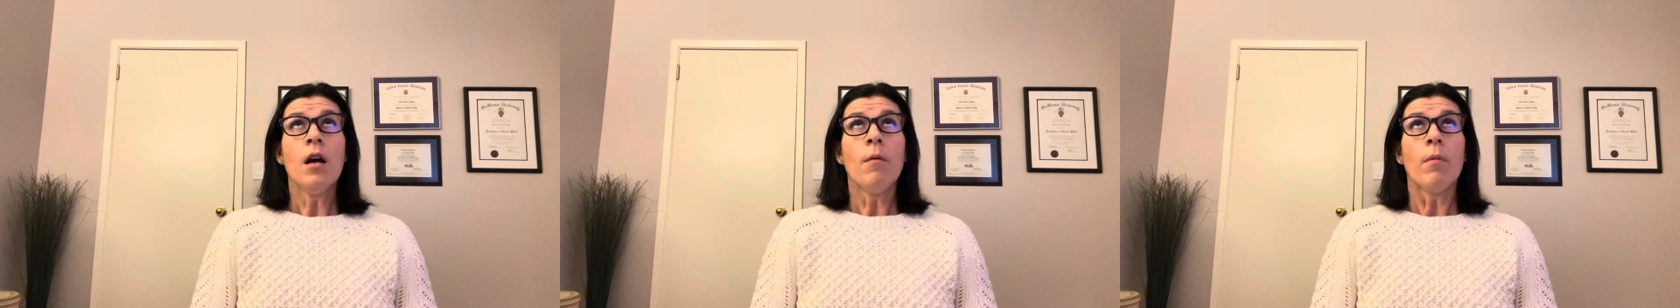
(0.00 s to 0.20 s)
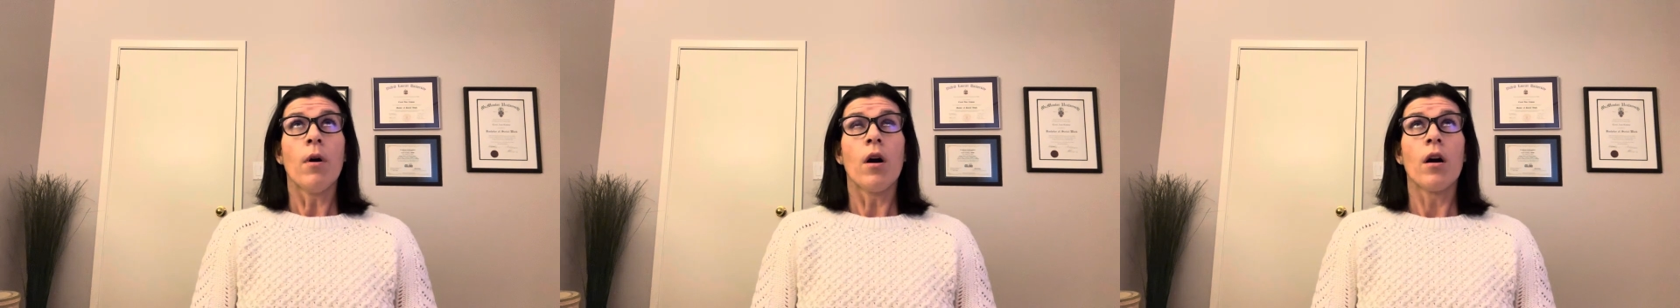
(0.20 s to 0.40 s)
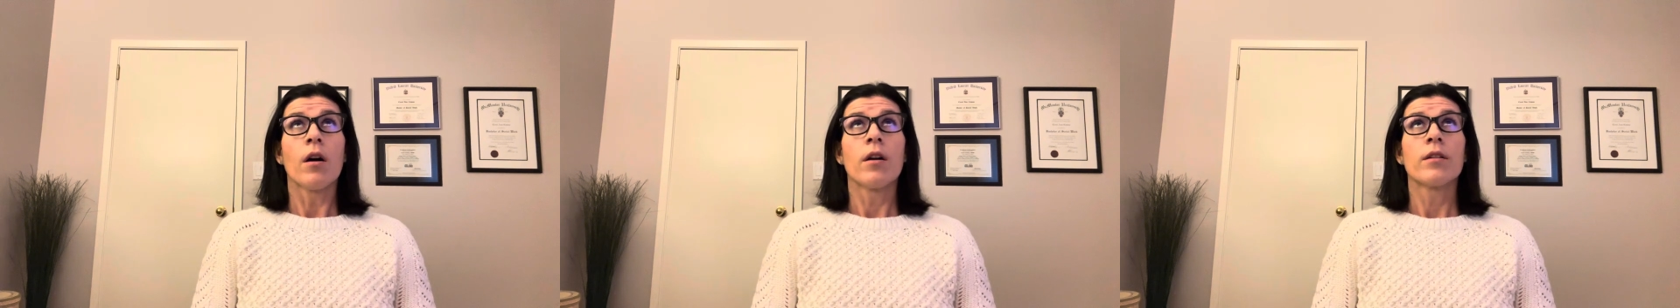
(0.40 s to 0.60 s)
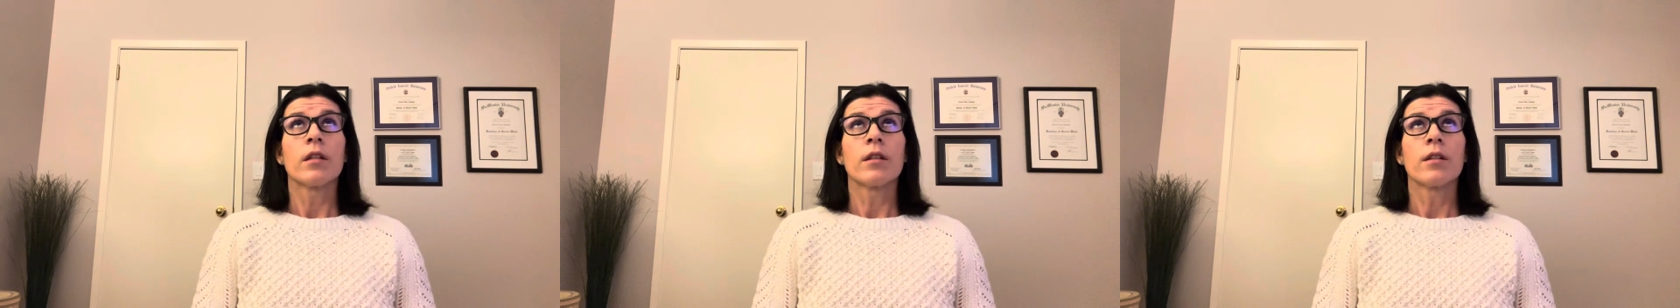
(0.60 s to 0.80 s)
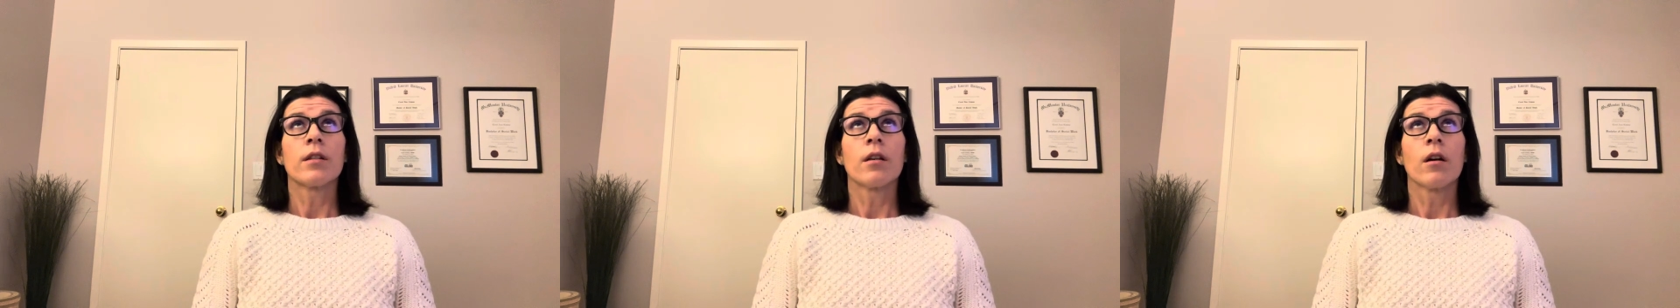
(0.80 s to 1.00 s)
Pause at
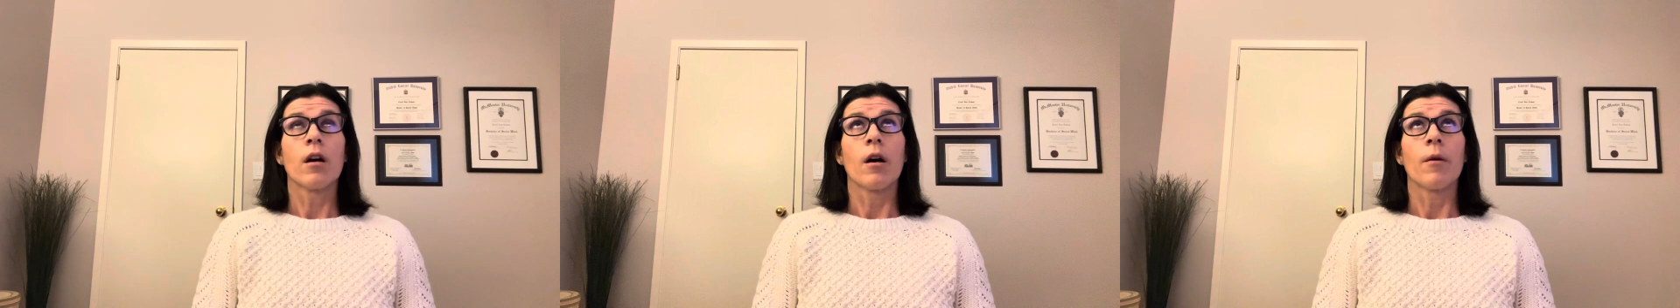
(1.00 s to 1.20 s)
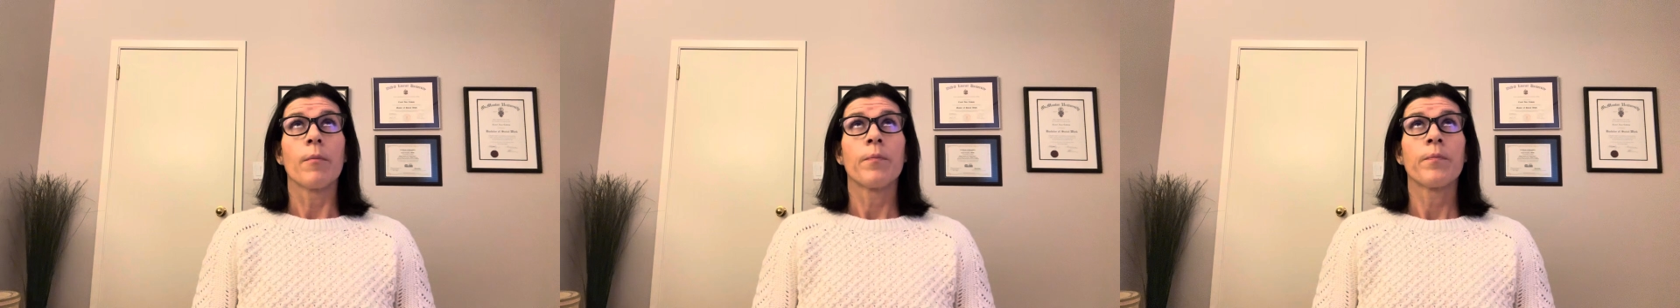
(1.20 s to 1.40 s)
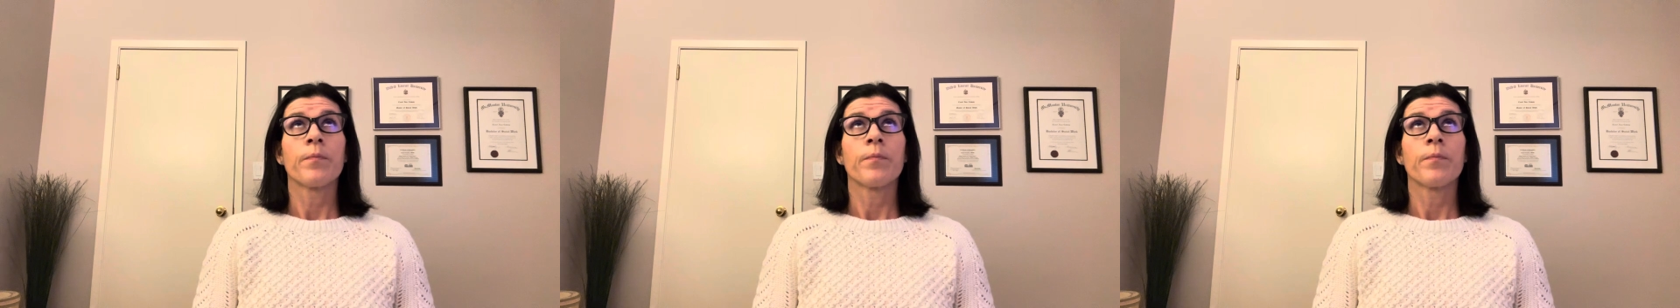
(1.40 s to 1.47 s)
the top.